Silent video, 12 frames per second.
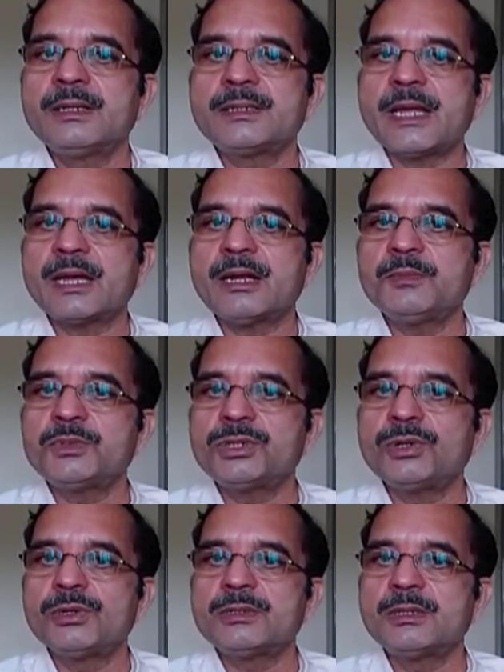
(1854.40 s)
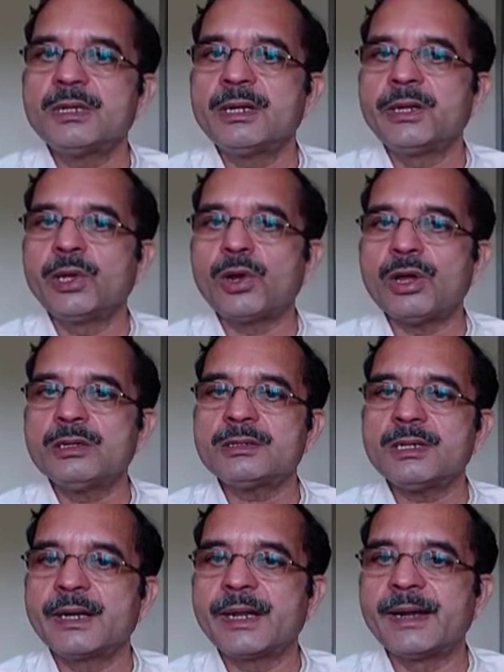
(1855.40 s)
diagram shows the
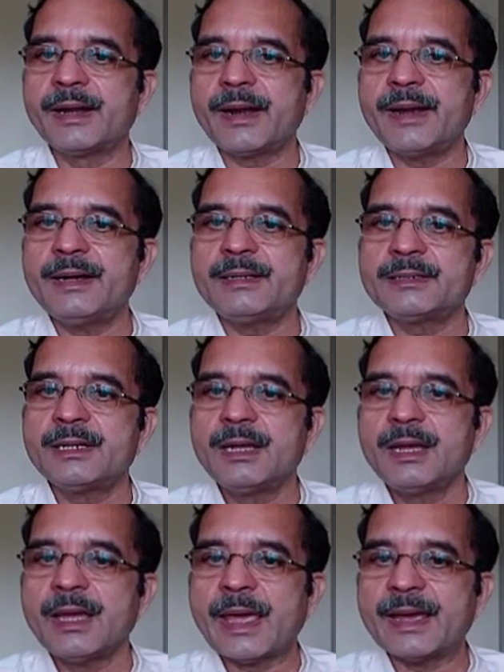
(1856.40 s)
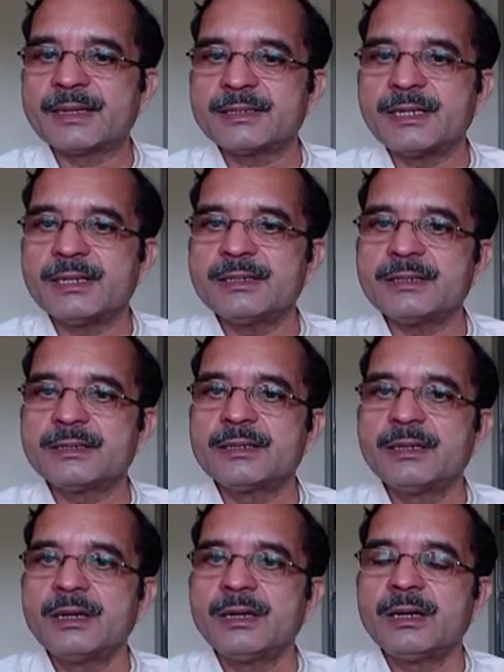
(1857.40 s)
neurons, dendrites, axons,
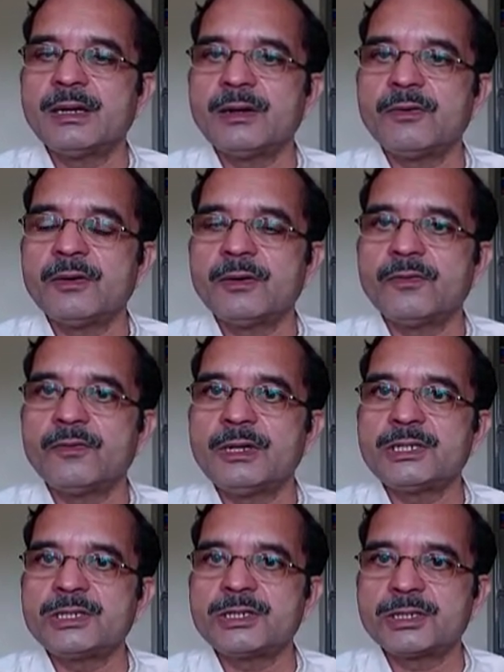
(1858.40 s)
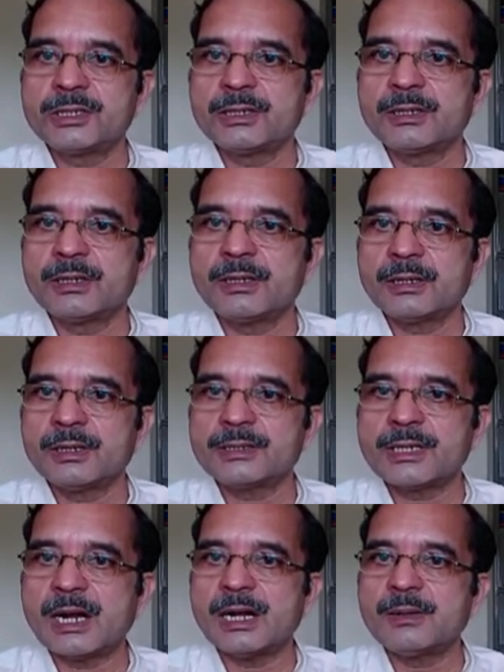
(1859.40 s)
which
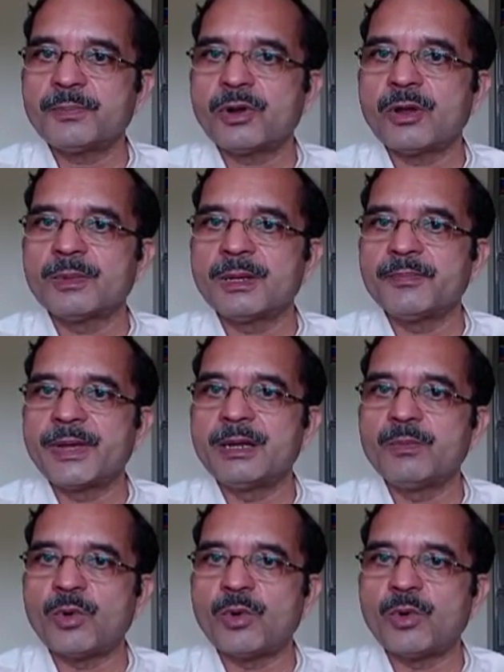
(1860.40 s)
start from the main